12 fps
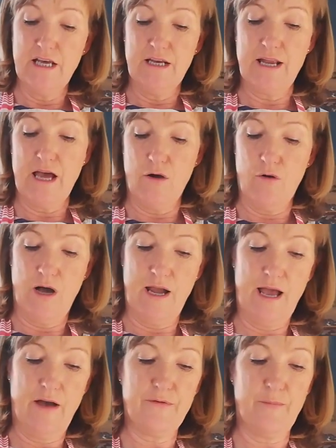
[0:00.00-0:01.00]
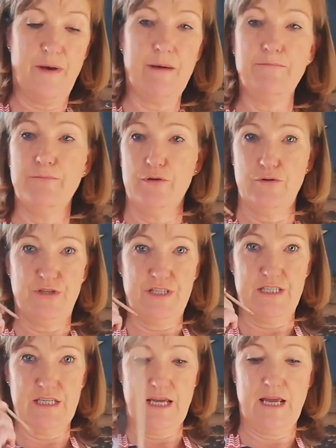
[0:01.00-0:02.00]
Now I have a bamboo
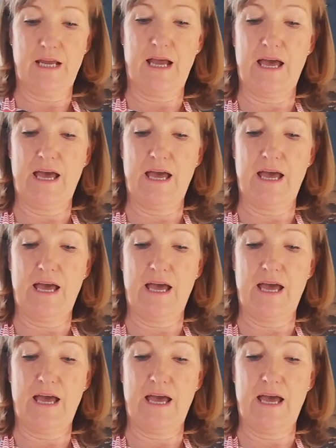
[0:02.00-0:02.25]
stick,